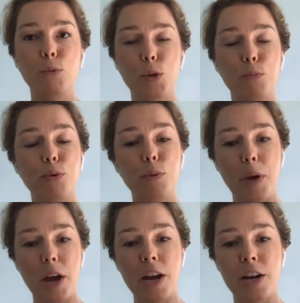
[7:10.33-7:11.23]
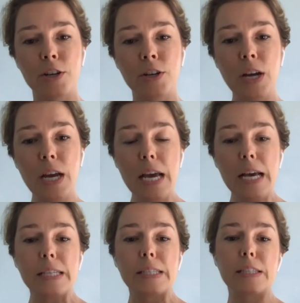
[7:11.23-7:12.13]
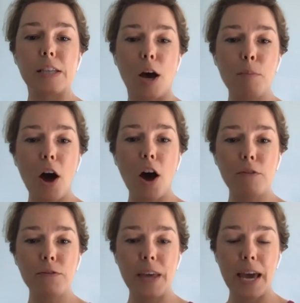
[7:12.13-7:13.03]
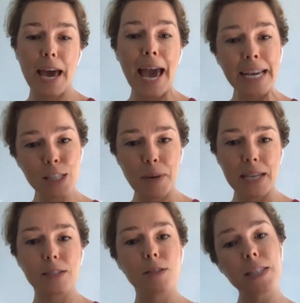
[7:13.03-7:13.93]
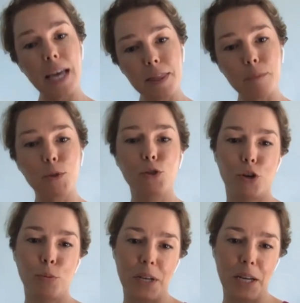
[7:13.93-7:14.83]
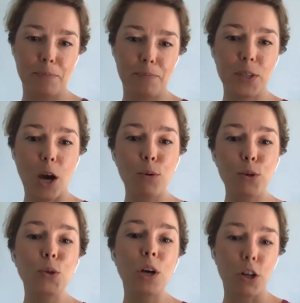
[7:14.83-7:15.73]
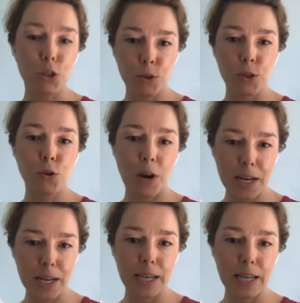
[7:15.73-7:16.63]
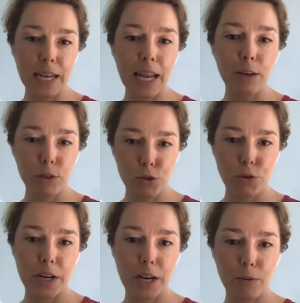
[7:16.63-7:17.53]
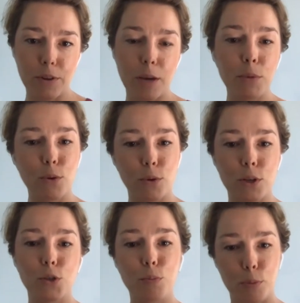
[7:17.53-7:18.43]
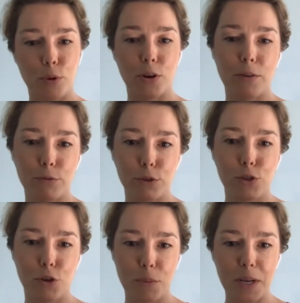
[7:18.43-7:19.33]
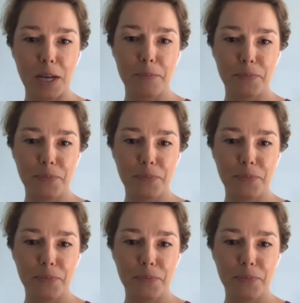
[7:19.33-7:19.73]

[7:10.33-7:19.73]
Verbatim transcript: would prepare some of the expats to send them to Germany. So I would do cultural training and language training with them in order to prepare them for Germany.